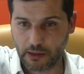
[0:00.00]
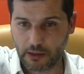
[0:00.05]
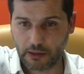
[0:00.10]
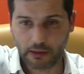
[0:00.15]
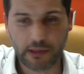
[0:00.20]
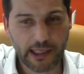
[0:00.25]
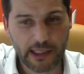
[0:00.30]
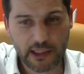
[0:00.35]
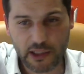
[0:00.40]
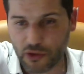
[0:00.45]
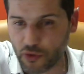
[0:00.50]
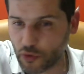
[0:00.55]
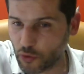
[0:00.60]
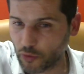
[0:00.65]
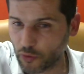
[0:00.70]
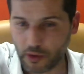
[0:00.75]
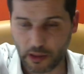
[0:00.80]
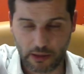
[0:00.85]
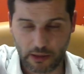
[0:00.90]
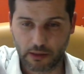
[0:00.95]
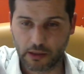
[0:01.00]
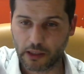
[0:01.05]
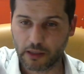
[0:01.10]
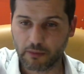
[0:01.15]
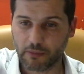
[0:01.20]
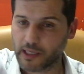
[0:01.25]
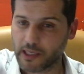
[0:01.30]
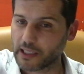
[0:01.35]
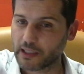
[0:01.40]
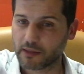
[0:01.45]
Let's do
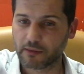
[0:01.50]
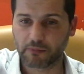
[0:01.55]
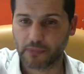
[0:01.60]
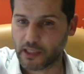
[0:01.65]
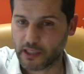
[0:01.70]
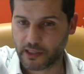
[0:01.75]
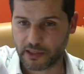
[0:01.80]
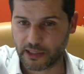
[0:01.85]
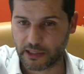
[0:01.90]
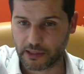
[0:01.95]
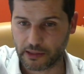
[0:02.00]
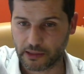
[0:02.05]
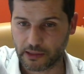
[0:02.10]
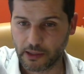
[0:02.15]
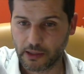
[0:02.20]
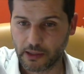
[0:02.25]
email marketing